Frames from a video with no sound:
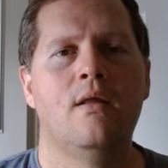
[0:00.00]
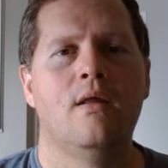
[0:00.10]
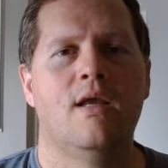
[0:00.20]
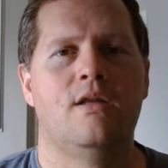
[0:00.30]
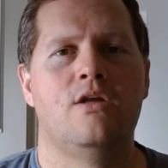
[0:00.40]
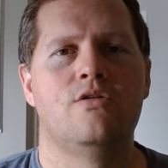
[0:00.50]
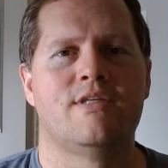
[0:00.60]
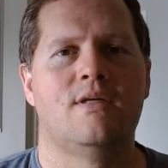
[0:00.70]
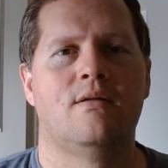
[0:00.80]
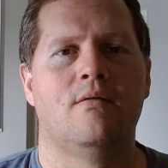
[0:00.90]
and
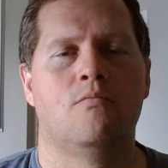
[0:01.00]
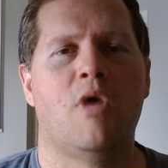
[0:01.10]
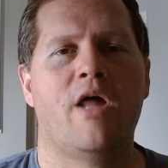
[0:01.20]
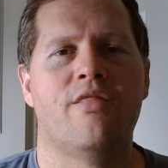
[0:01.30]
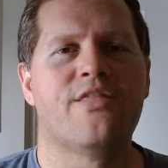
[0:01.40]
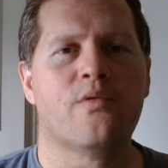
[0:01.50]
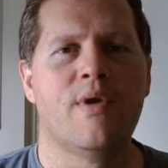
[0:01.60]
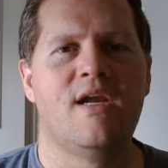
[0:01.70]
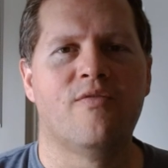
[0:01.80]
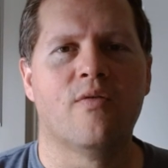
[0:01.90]
use it in month
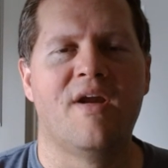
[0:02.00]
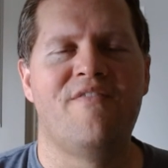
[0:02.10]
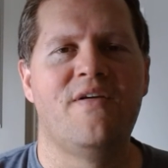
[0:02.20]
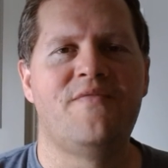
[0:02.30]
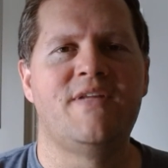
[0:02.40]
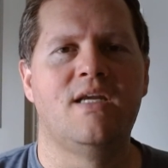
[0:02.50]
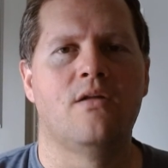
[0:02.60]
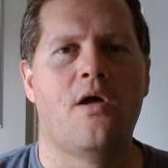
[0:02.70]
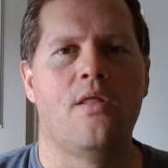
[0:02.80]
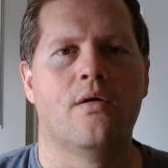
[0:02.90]
3 for a
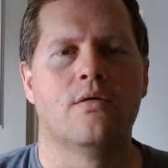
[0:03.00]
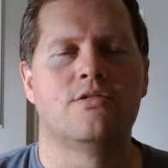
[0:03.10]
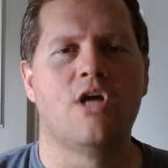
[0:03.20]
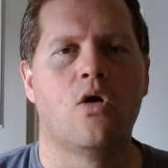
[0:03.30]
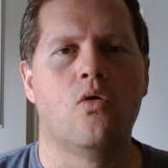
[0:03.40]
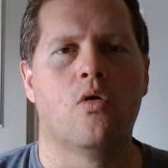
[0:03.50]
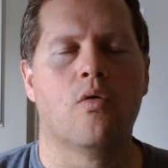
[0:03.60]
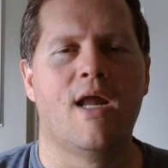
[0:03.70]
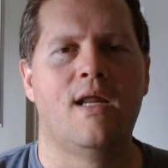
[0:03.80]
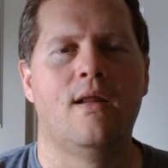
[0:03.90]
$15 total
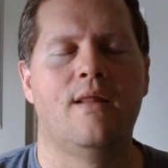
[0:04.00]
credit,